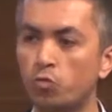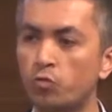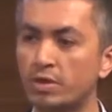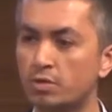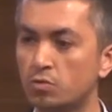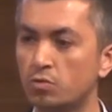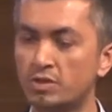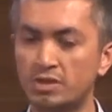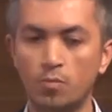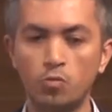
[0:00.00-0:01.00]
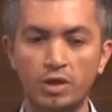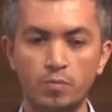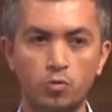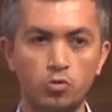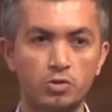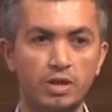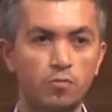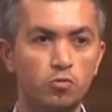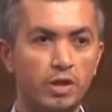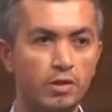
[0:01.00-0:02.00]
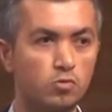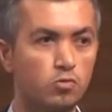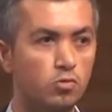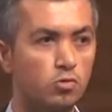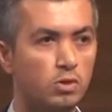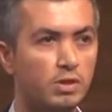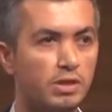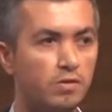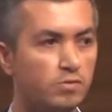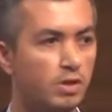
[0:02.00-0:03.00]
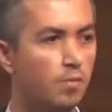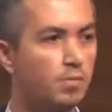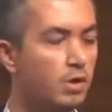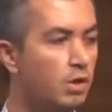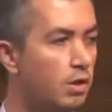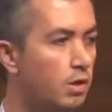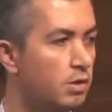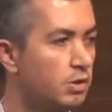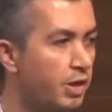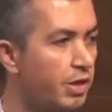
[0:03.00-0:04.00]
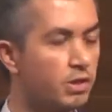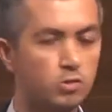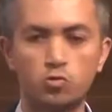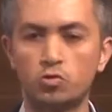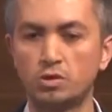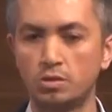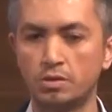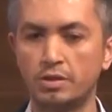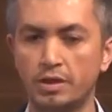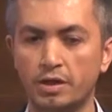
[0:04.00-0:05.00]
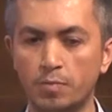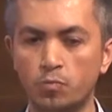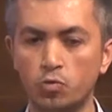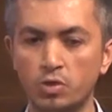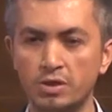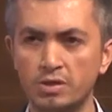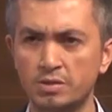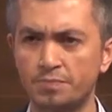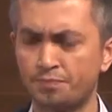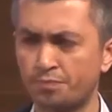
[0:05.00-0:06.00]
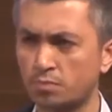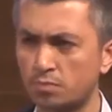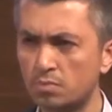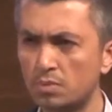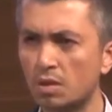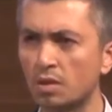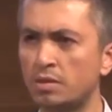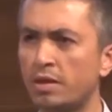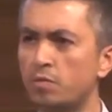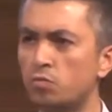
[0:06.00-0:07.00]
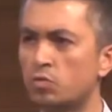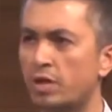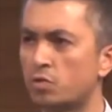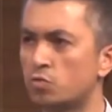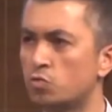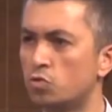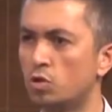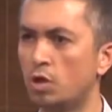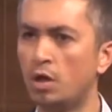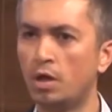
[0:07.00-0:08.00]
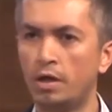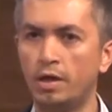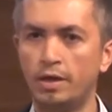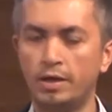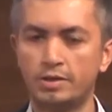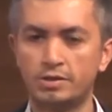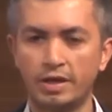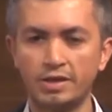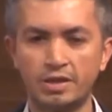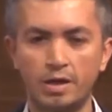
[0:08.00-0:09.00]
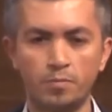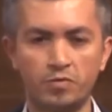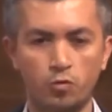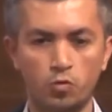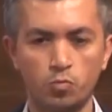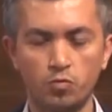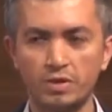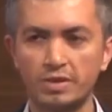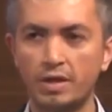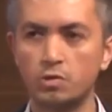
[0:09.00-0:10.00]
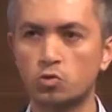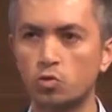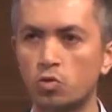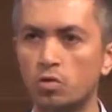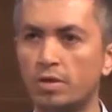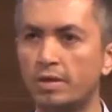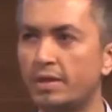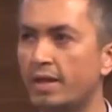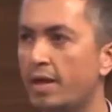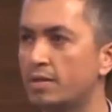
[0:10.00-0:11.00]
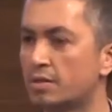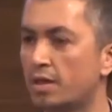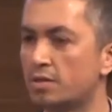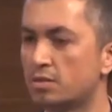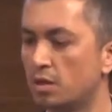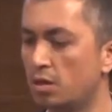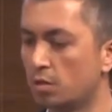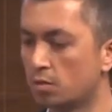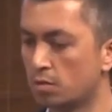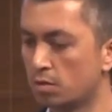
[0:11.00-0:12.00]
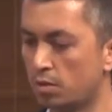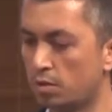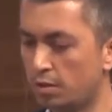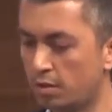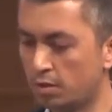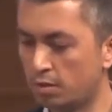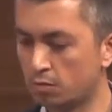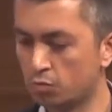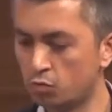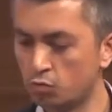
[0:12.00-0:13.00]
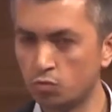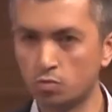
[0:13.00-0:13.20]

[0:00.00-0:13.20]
moving to Istanbul Airport, they would like to give some trainings to their employees. They would like to train them before moving there. So they asked us, could